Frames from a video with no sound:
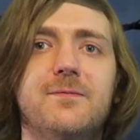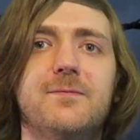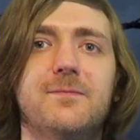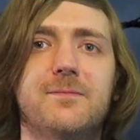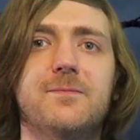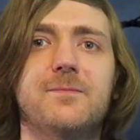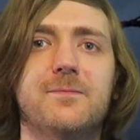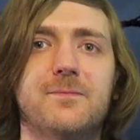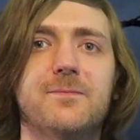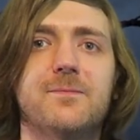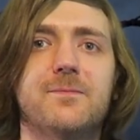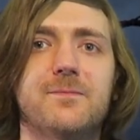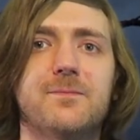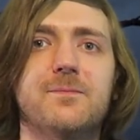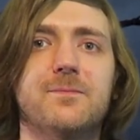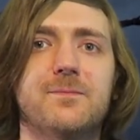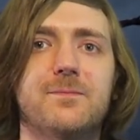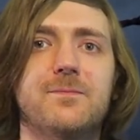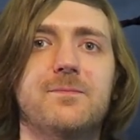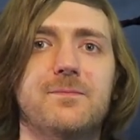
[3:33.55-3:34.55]

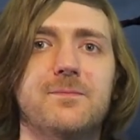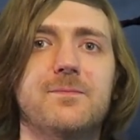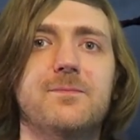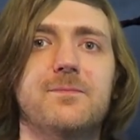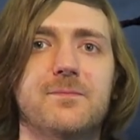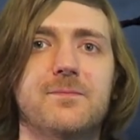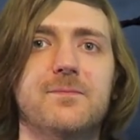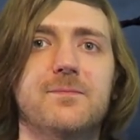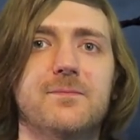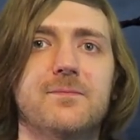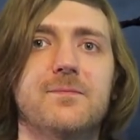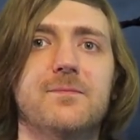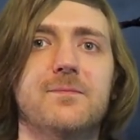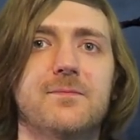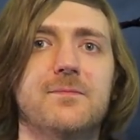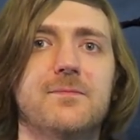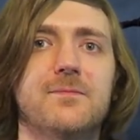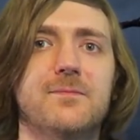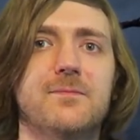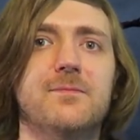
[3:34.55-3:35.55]

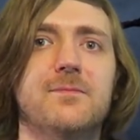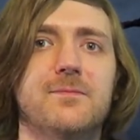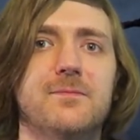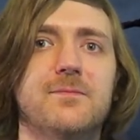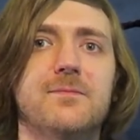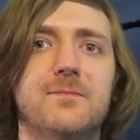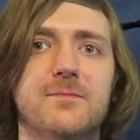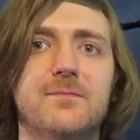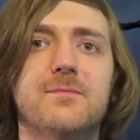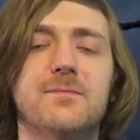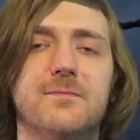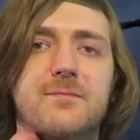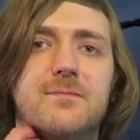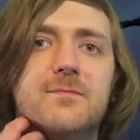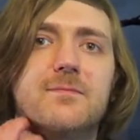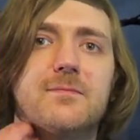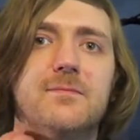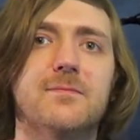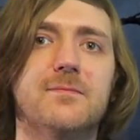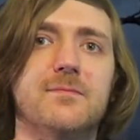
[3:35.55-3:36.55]

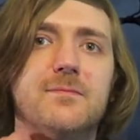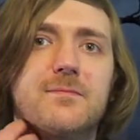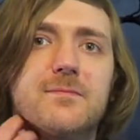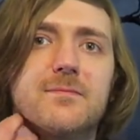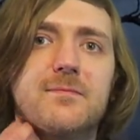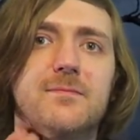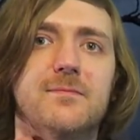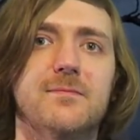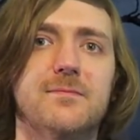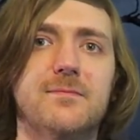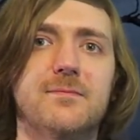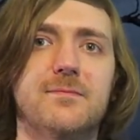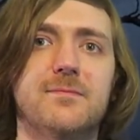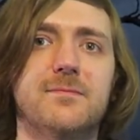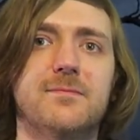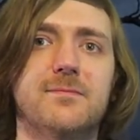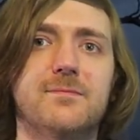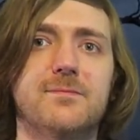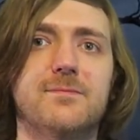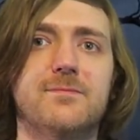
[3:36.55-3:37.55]

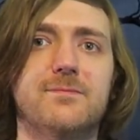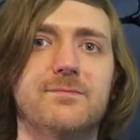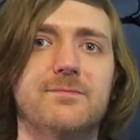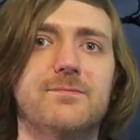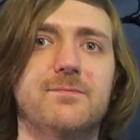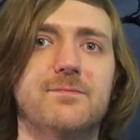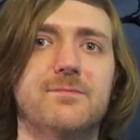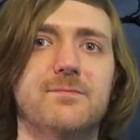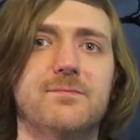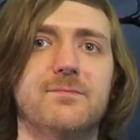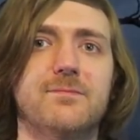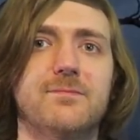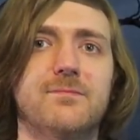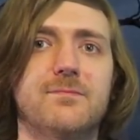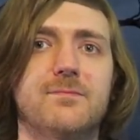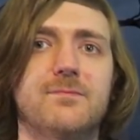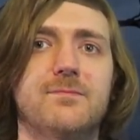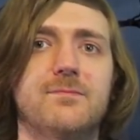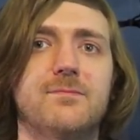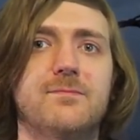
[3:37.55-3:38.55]

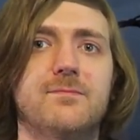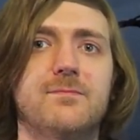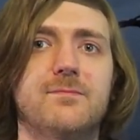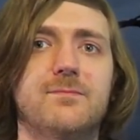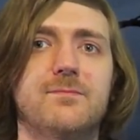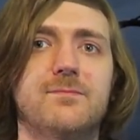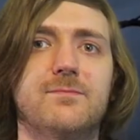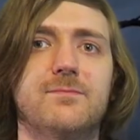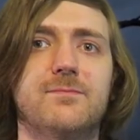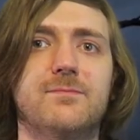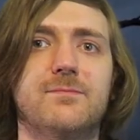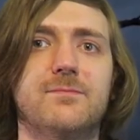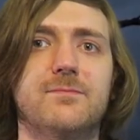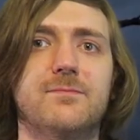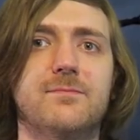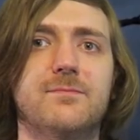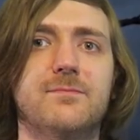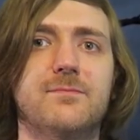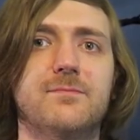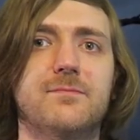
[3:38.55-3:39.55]

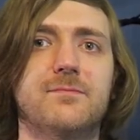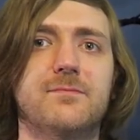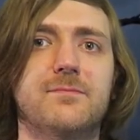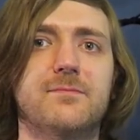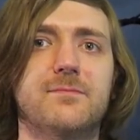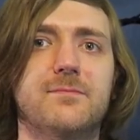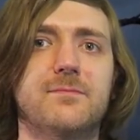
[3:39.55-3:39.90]
The person shown says nothing.